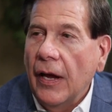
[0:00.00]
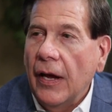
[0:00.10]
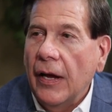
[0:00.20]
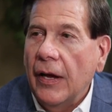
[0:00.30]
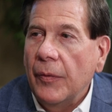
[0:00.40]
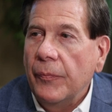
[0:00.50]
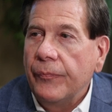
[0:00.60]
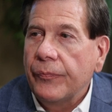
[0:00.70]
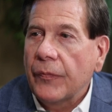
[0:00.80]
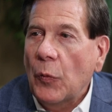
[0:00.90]

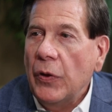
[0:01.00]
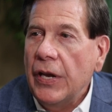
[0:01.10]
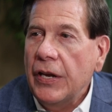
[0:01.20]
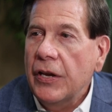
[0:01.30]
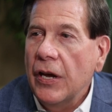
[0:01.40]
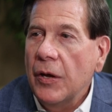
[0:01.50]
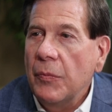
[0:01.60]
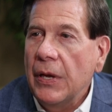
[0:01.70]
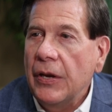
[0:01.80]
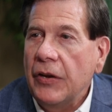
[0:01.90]
When they
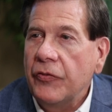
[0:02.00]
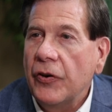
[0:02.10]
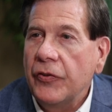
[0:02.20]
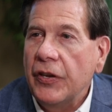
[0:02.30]
come and they start